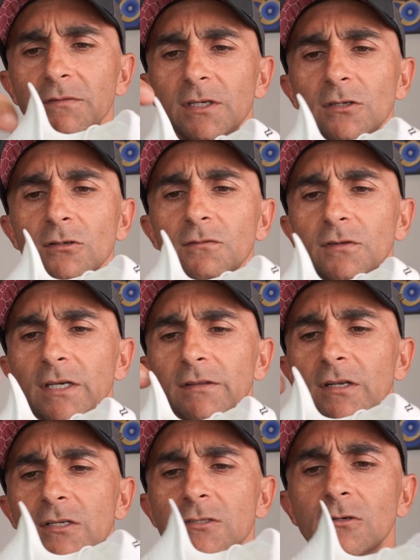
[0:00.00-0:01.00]
a heel flare
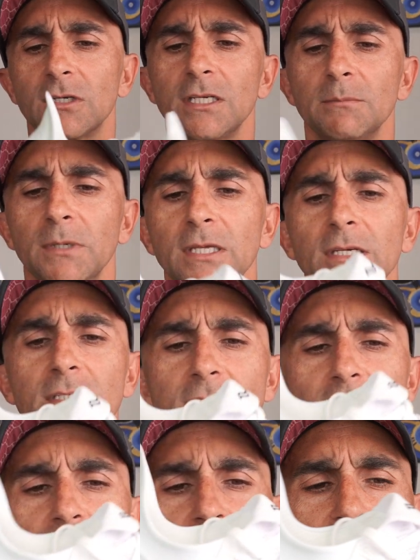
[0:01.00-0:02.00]
that it's got here. But you can
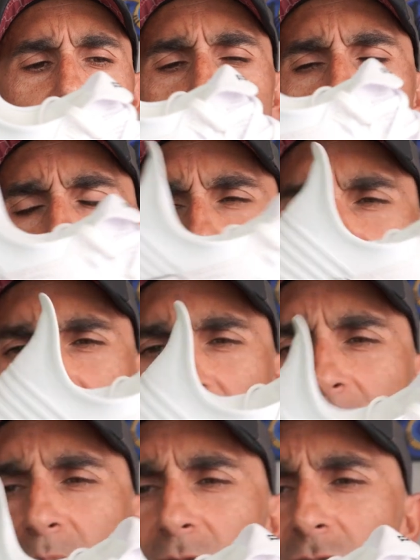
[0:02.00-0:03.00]
see by the shape of the